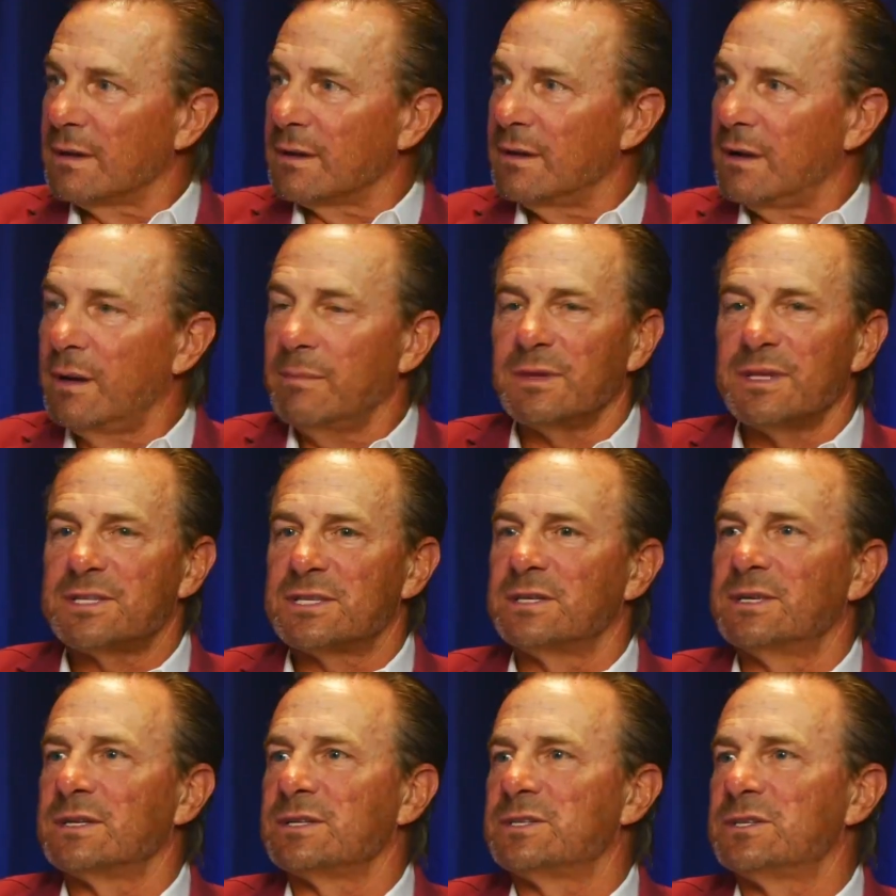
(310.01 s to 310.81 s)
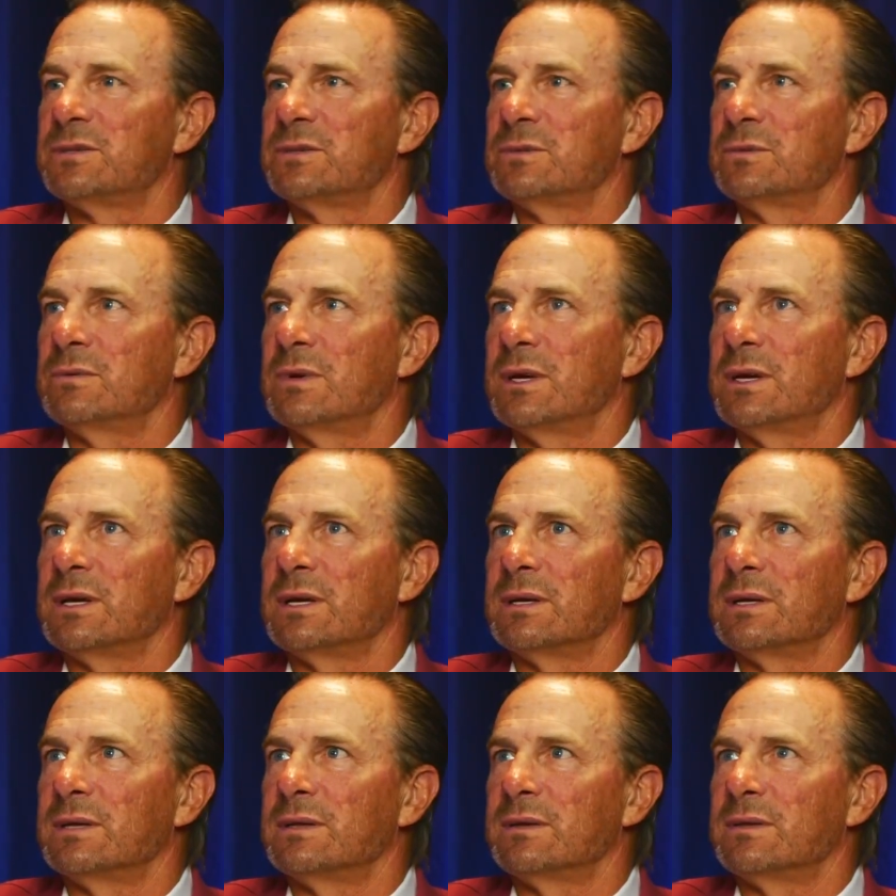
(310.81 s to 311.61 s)
I'm listening
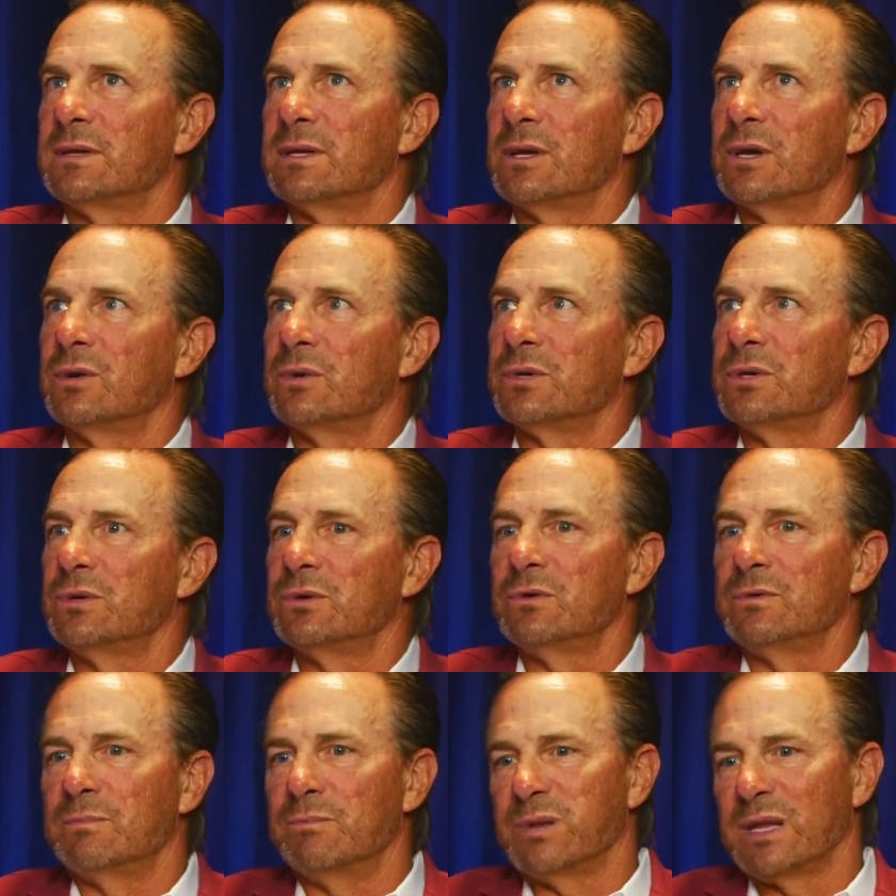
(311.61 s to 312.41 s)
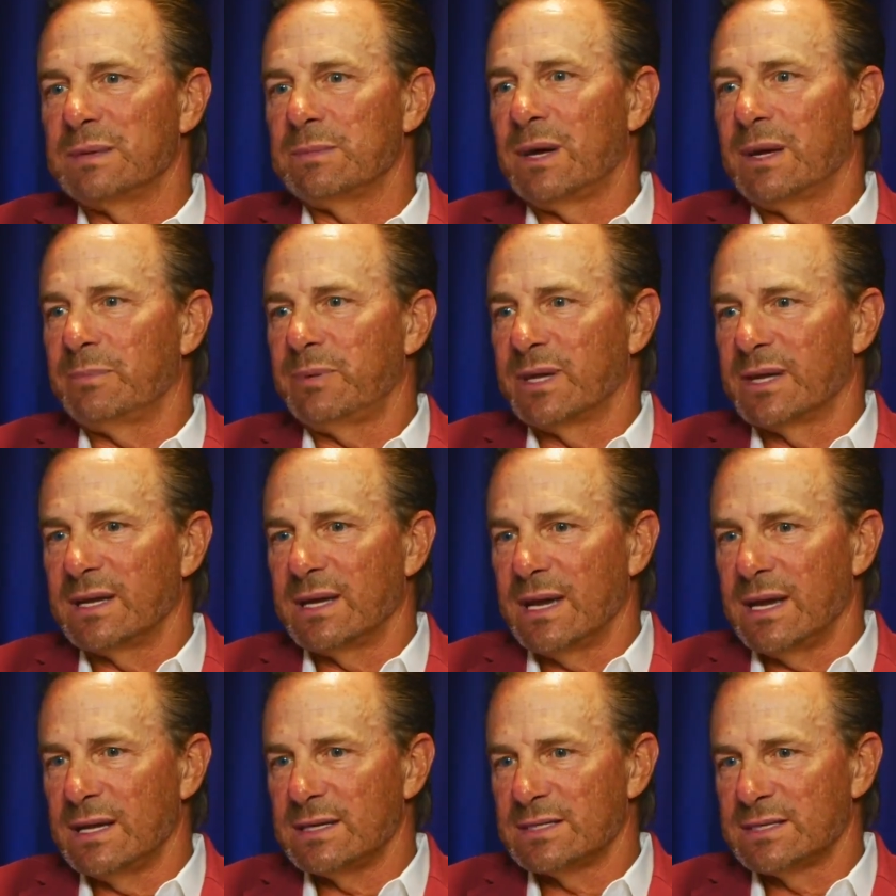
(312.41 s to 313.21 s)
to the OU play-by-play
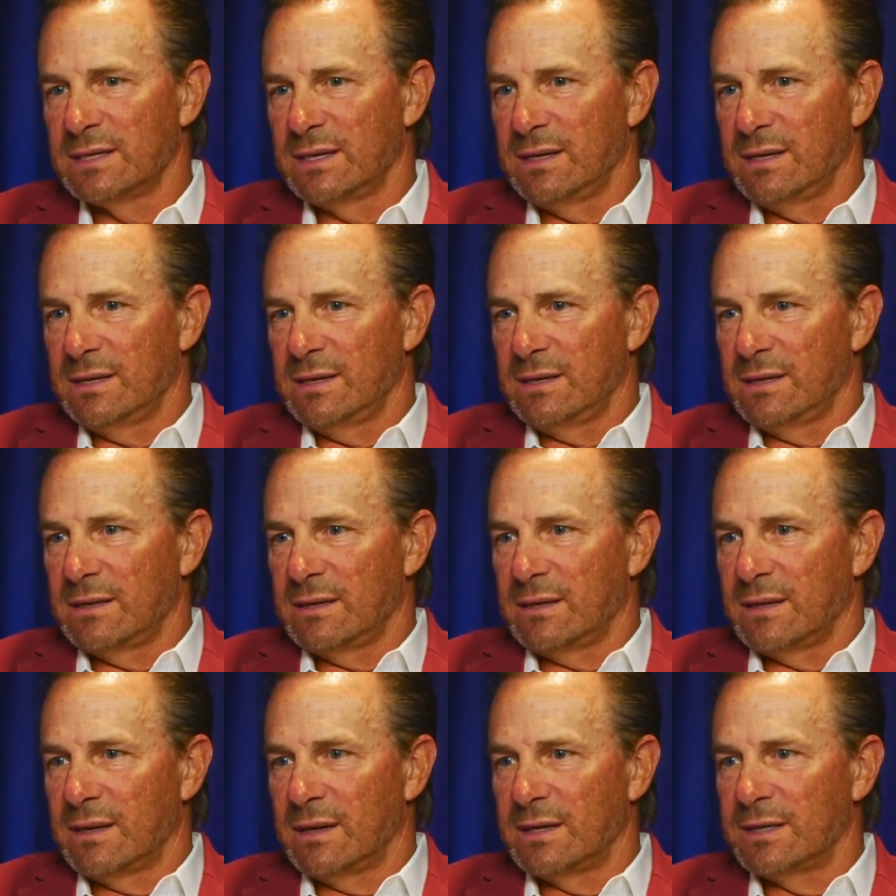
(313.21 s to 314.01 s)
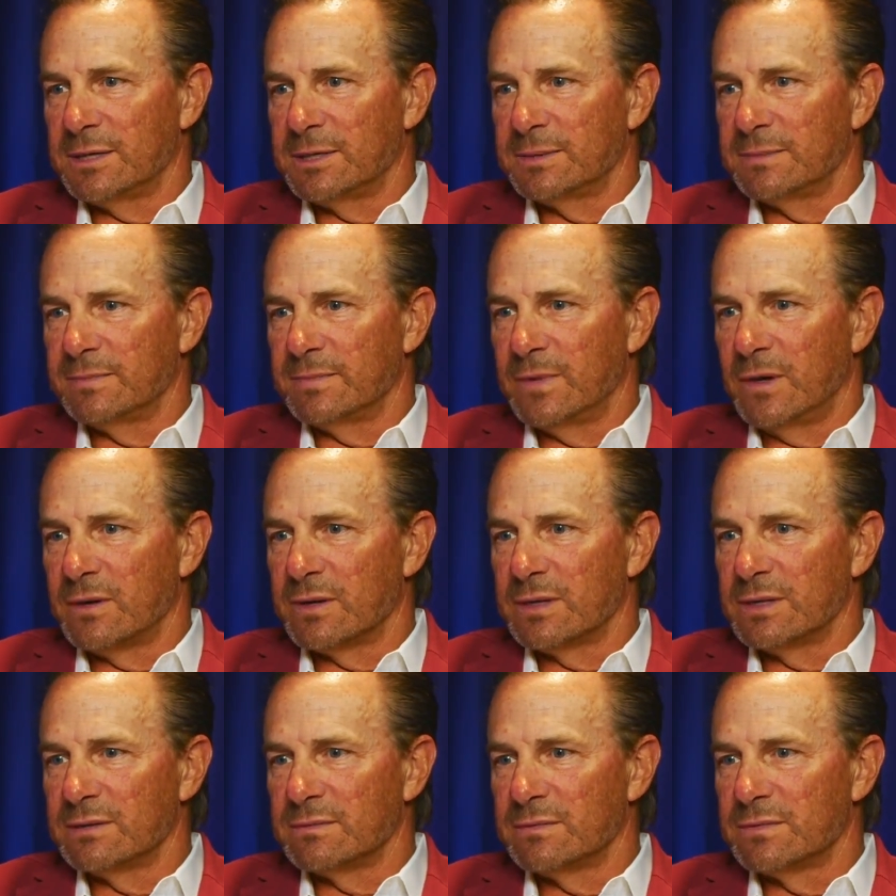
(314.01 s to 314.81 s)
guys on
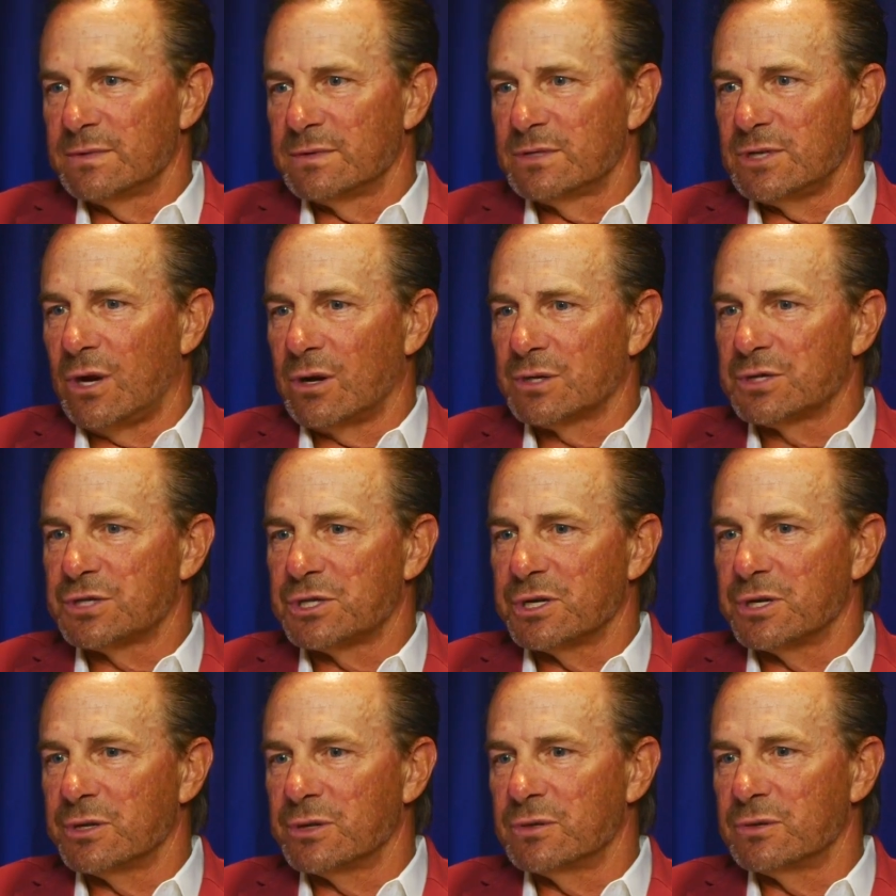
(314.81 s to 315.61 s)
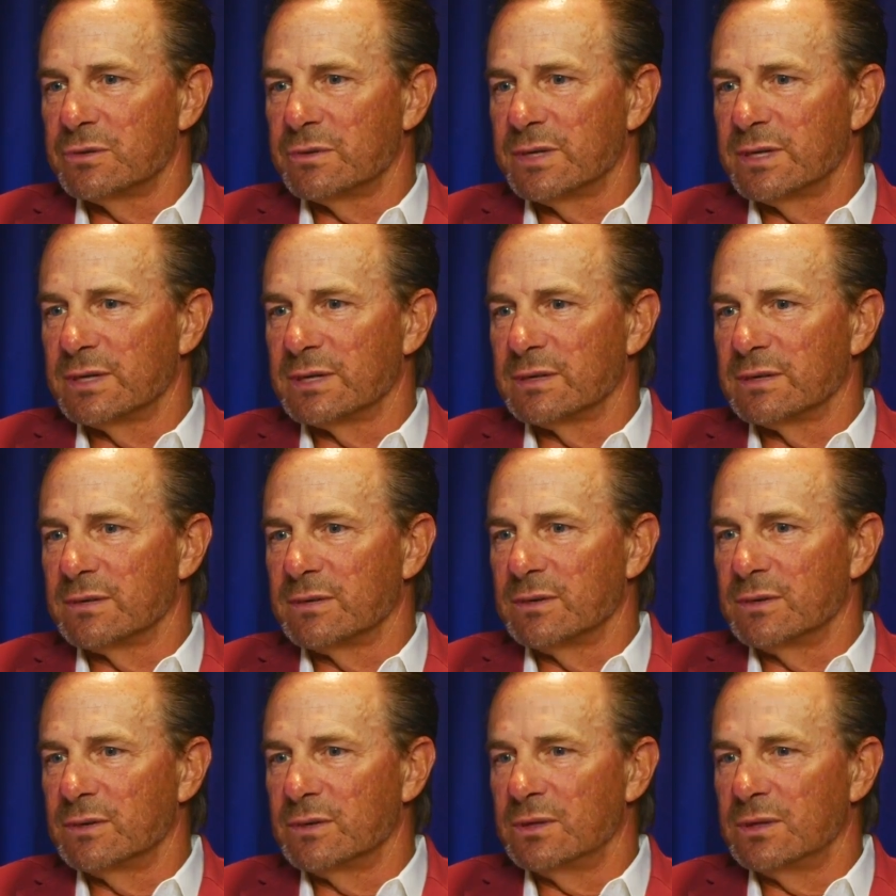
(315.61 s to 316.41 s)
a talk show in
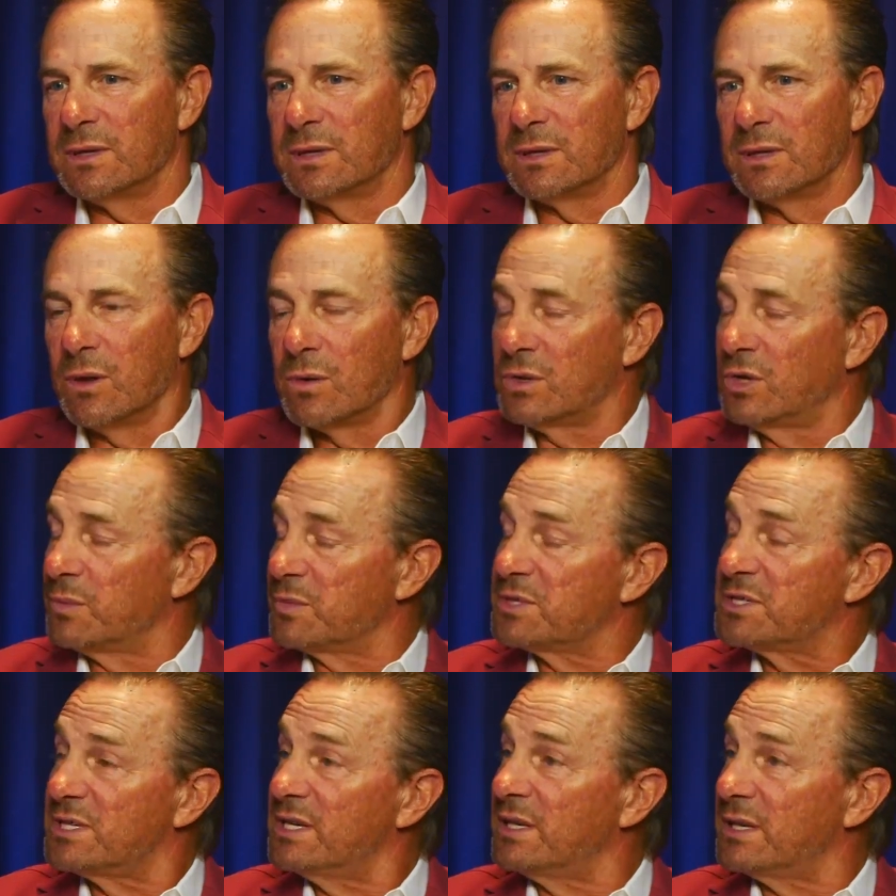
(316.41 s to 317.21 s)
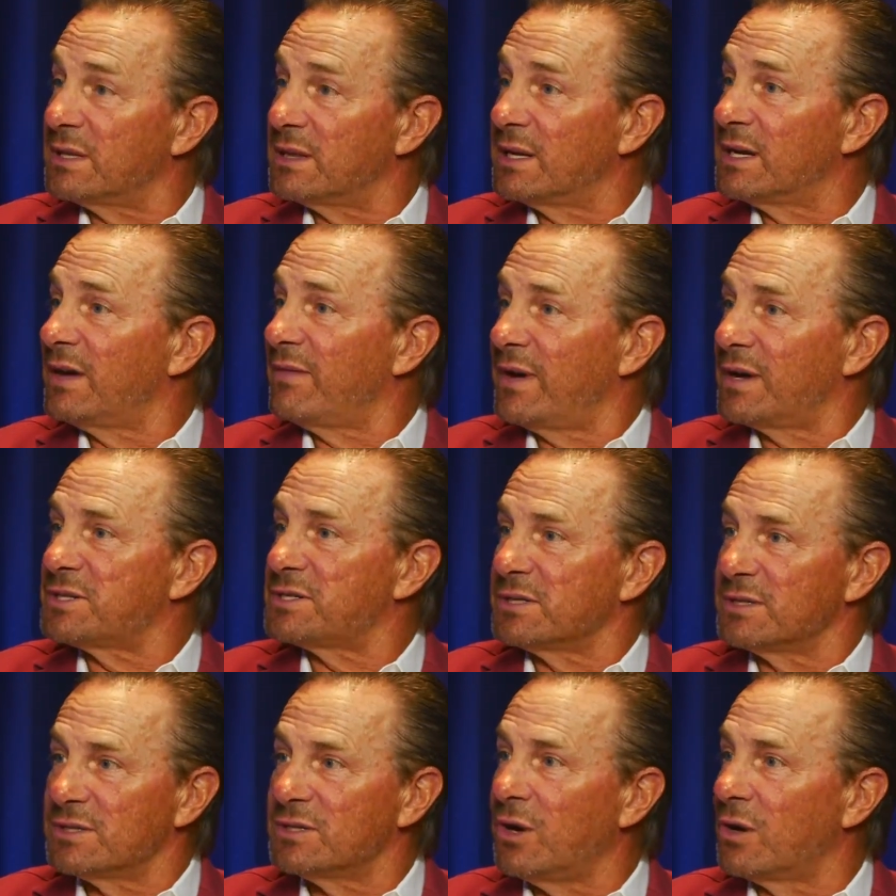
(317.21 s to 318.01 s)
Oklahoma City that I've
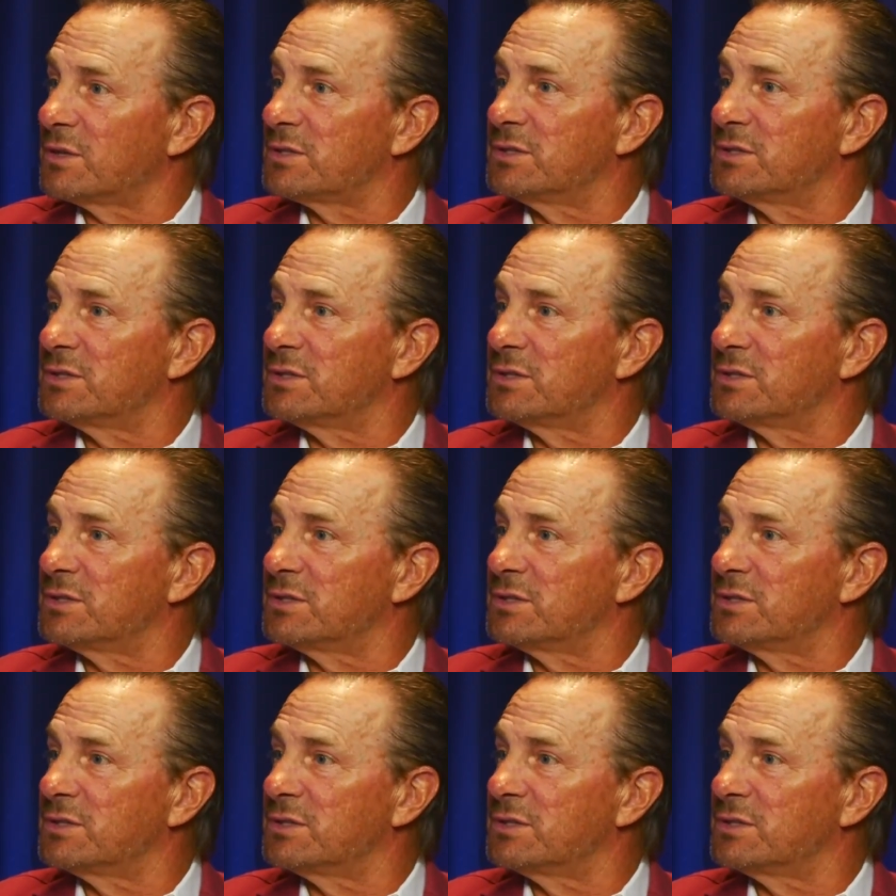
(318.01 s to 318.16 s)
actually talked to